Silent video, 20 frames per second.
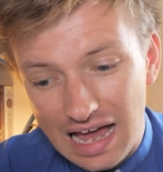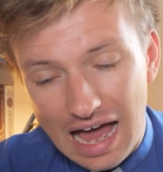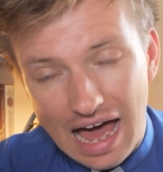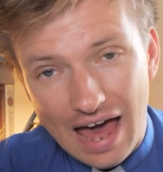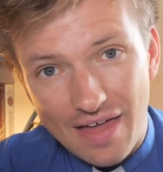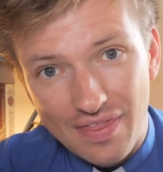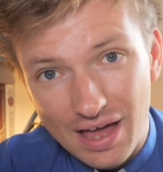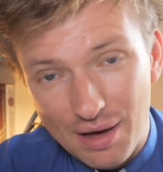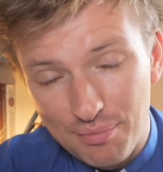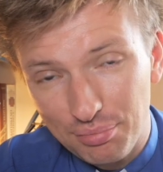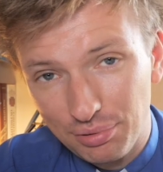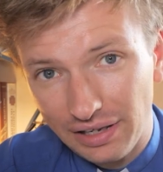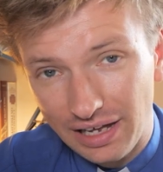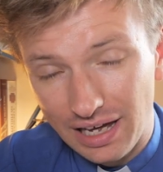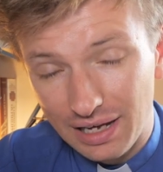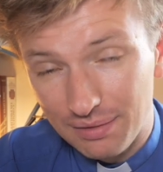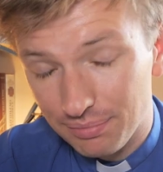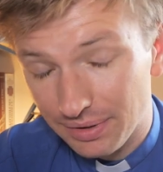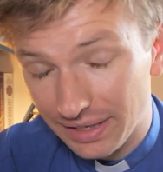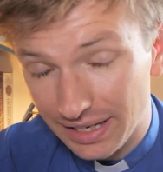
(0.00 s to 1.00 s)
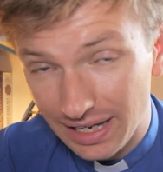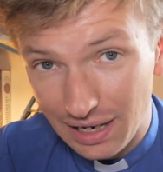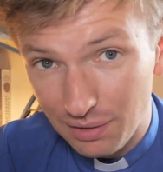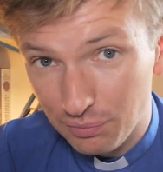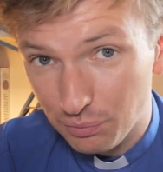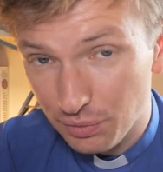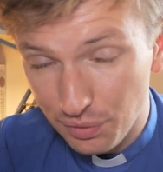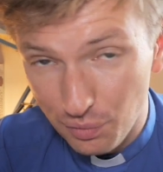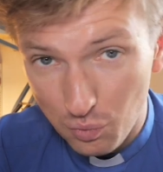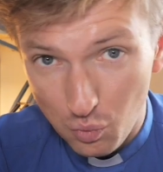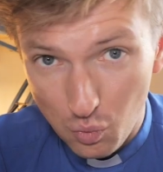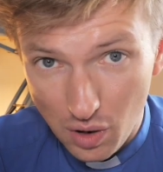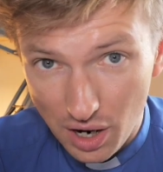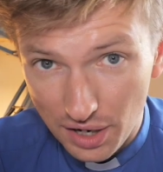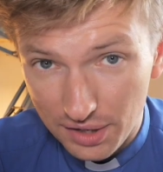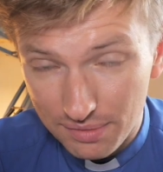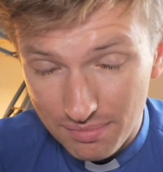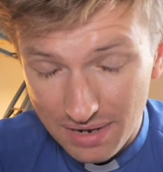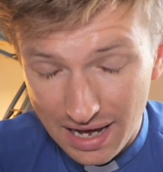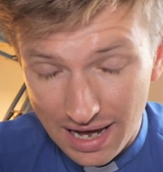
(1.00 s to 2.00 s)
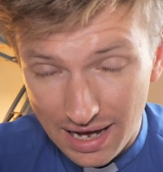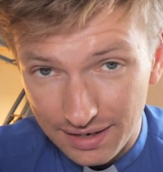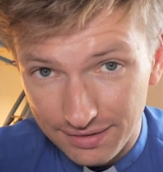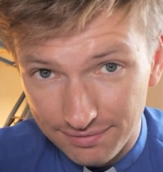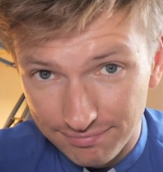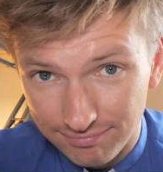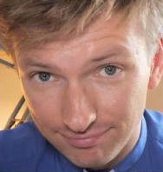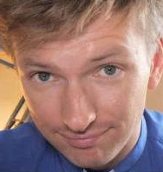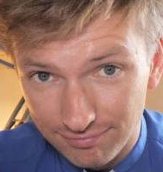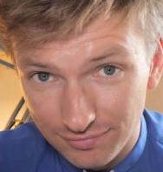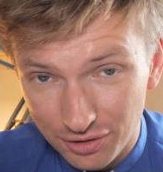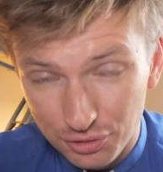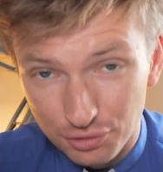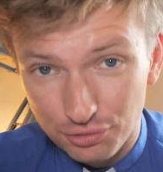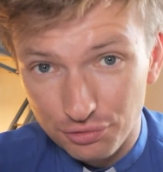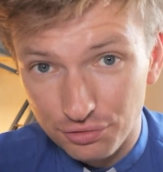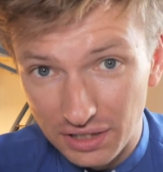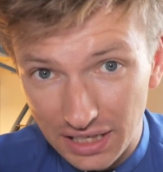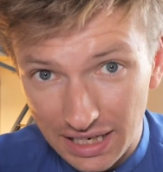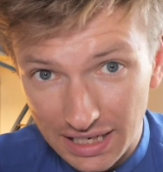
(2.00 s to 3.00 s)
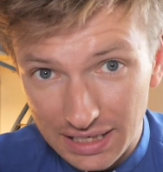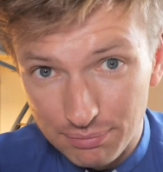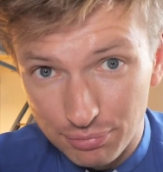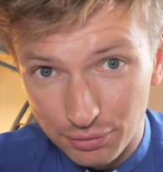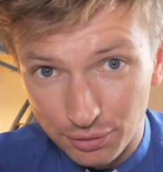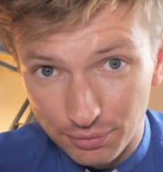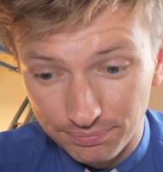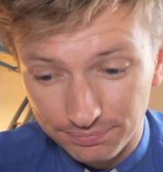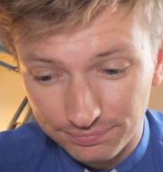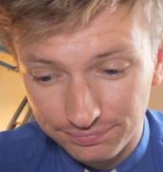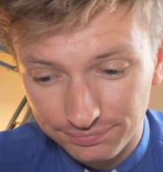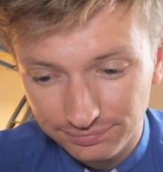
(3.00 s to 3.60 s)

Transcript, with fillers: And that plan began with one man called Abram.